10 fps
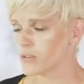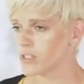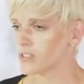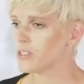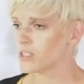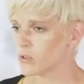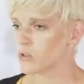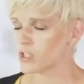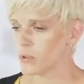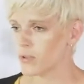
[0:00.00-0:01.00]
So this can
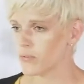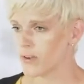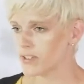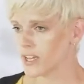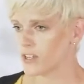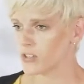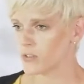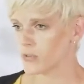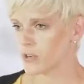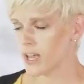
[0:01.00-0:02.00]
also be very dangerous
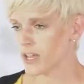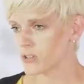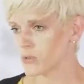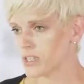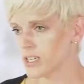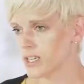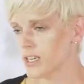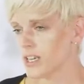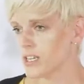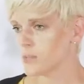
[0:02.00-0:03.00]
for a casualty,
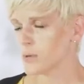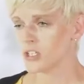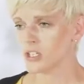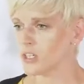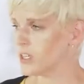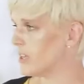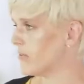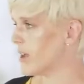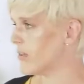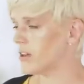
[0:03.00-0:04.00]
especially if
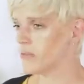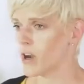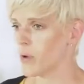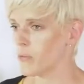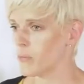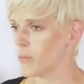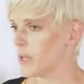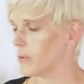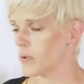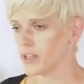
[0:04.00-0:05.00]
they're in an environment
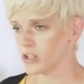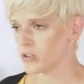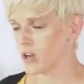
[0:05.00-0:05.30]
maybe where there's